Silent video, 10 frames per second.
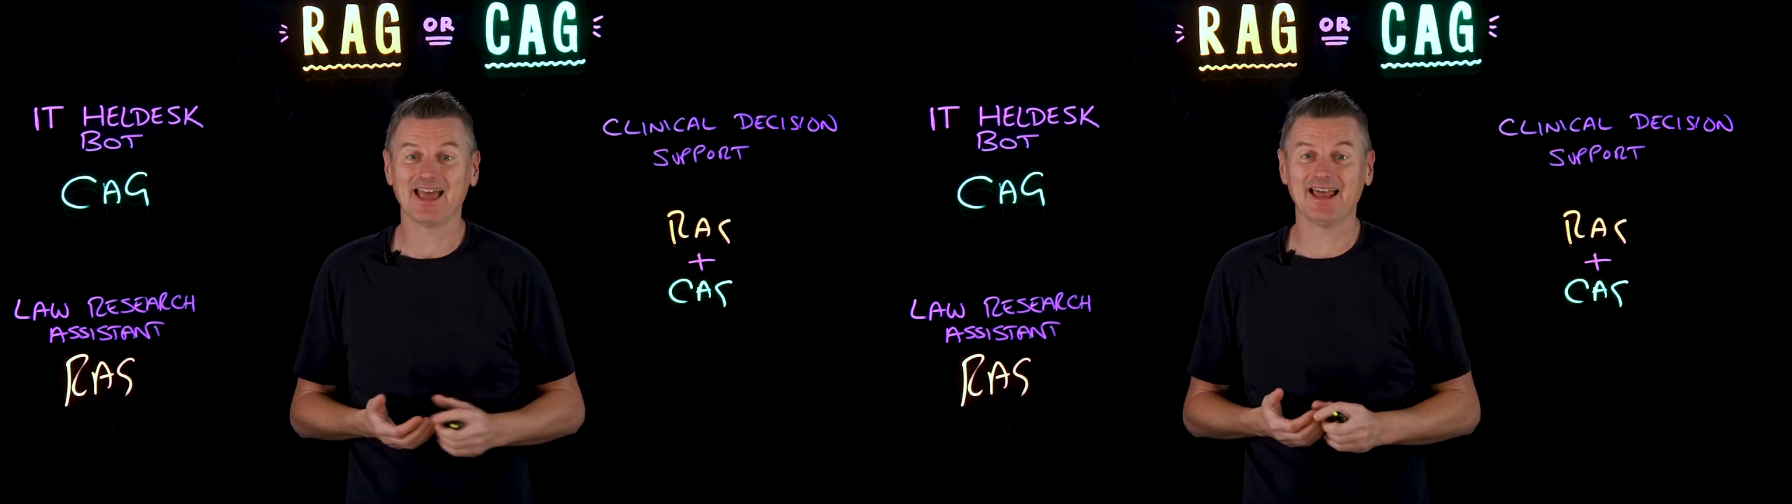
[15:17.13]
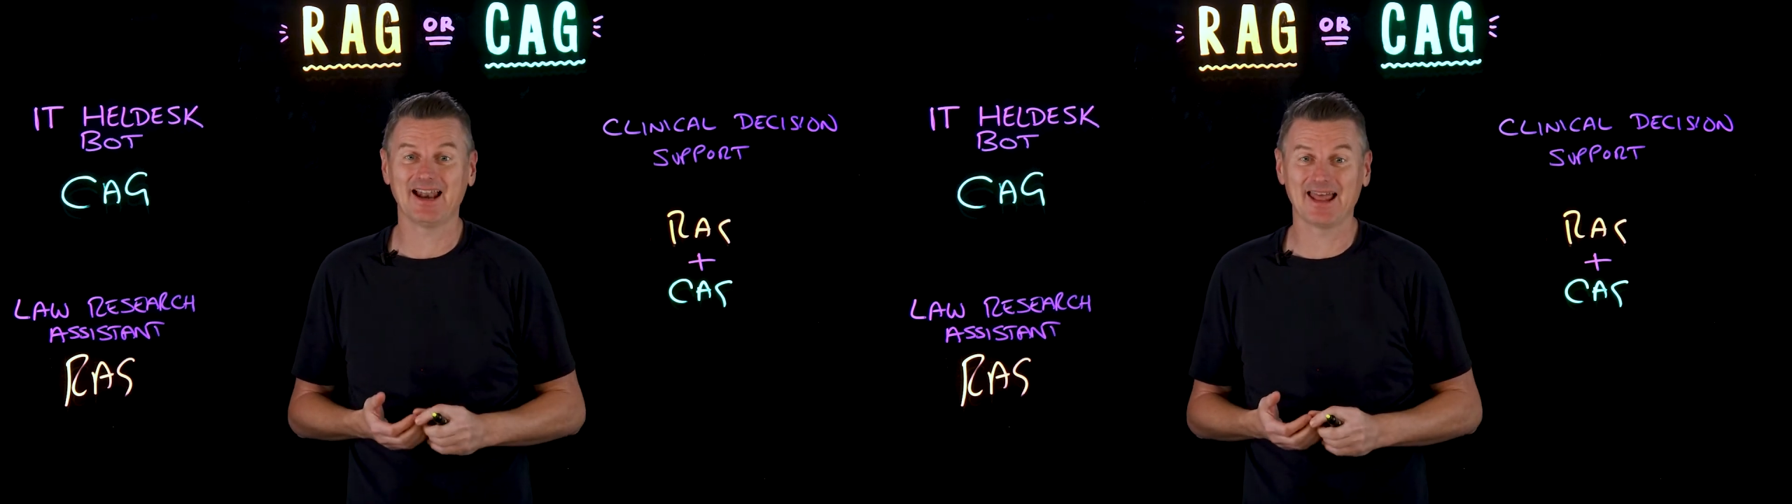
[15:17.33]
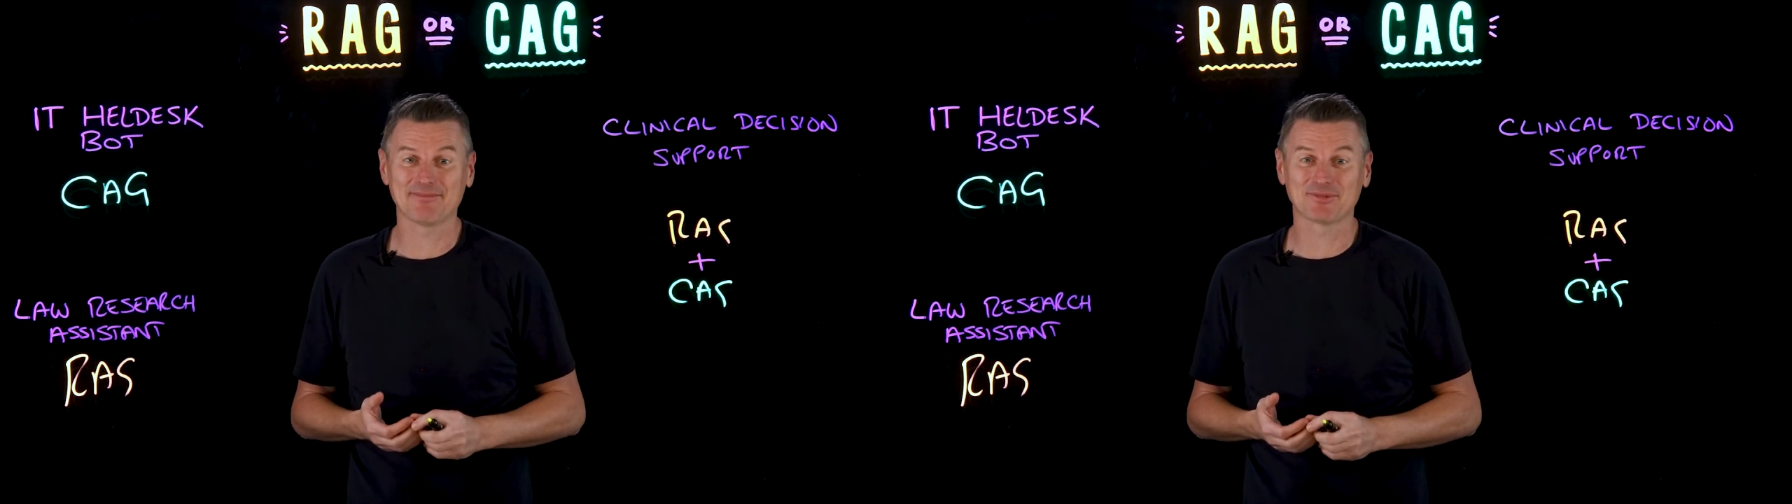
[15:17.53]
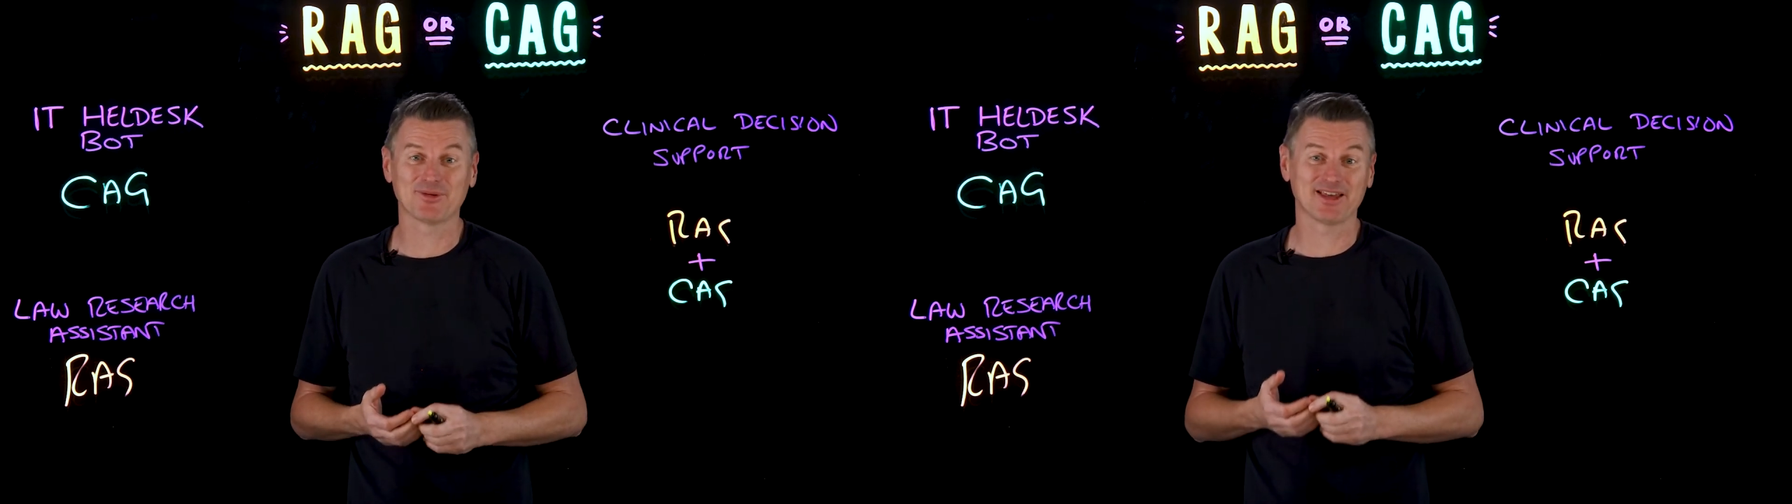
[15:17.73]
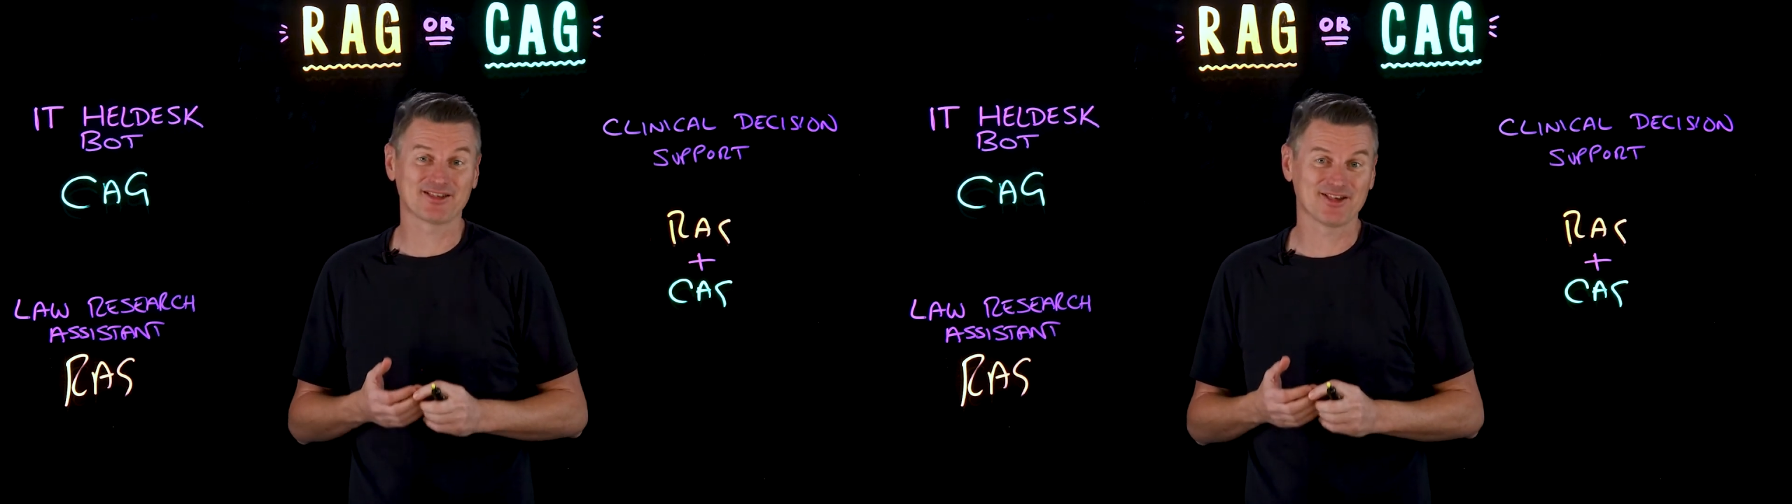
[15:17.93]
LLMs
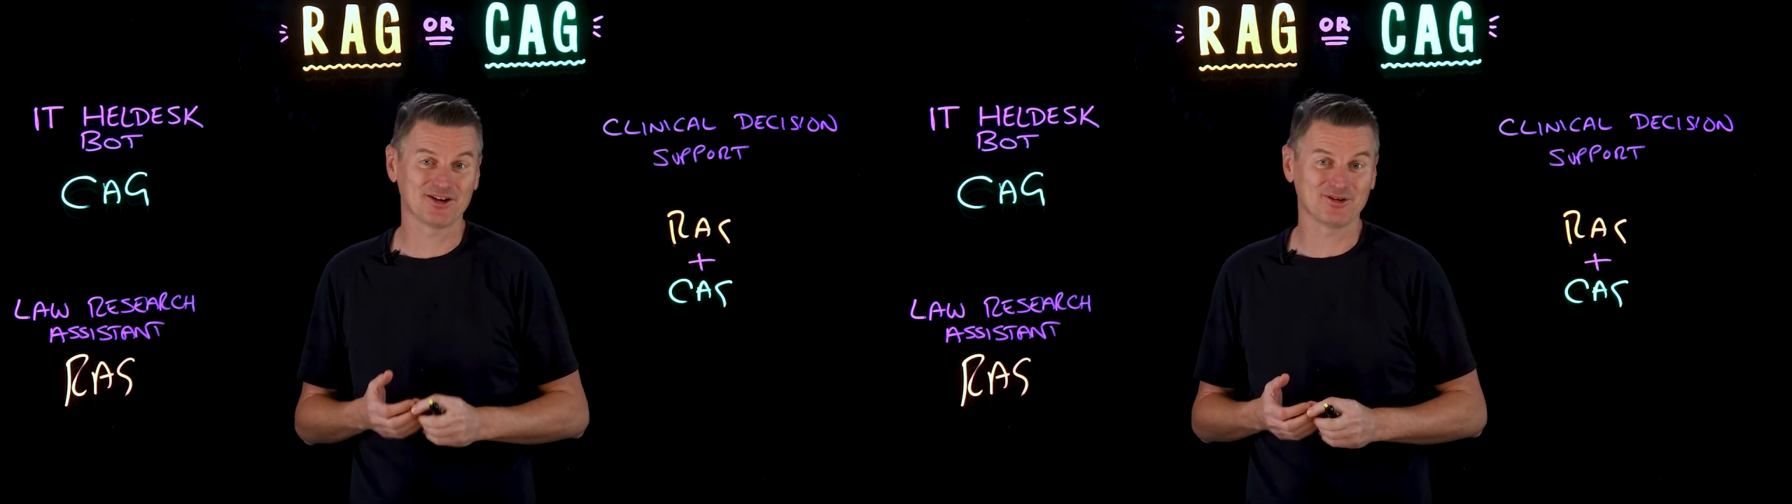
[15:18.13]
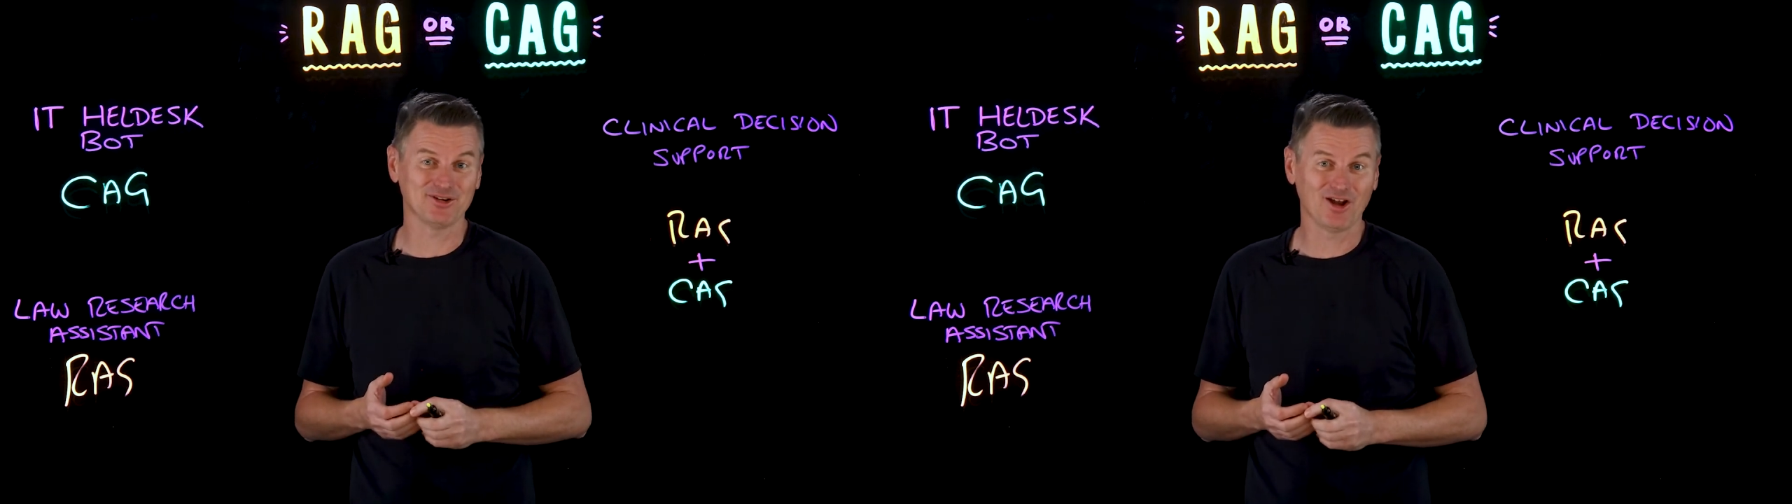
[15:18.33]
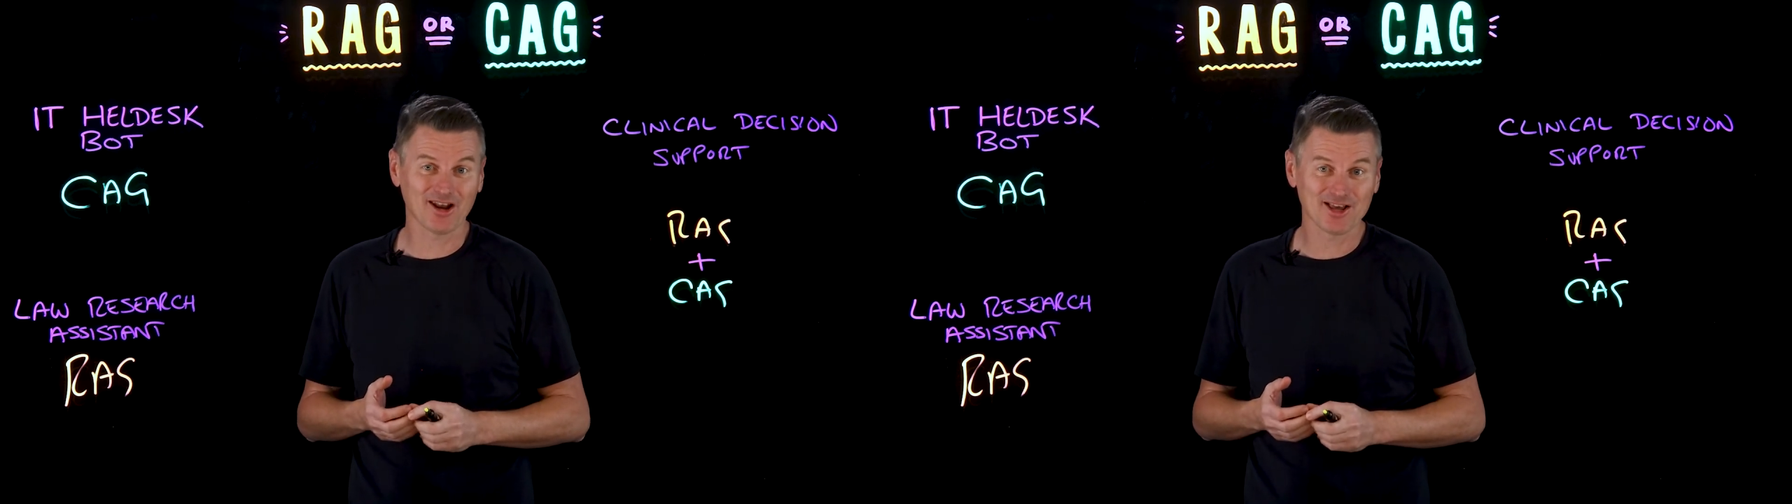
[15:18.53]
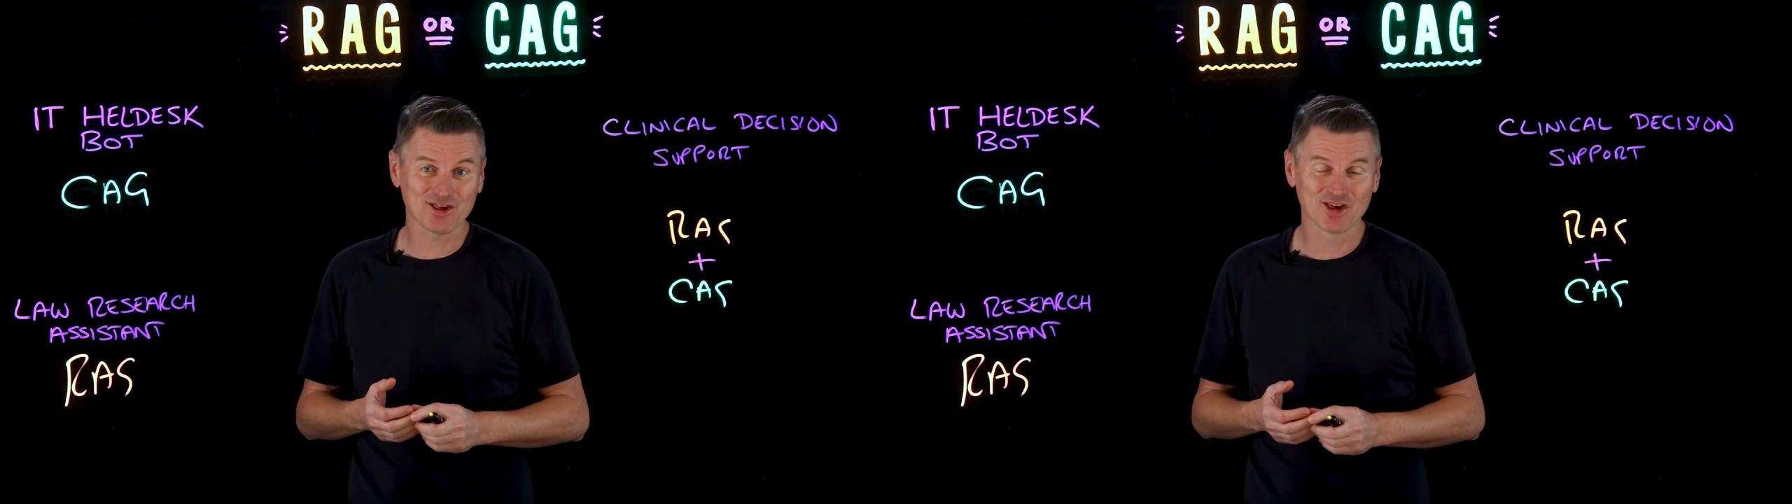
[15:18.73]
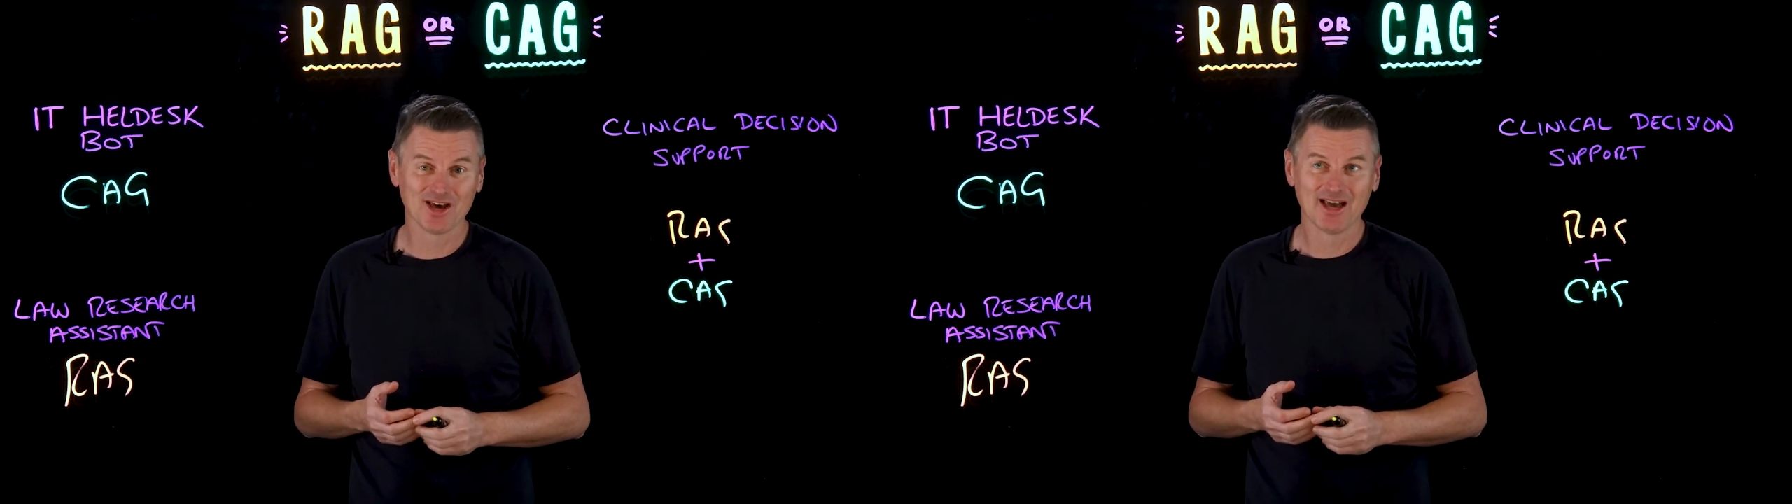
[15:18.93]
with external knowledge,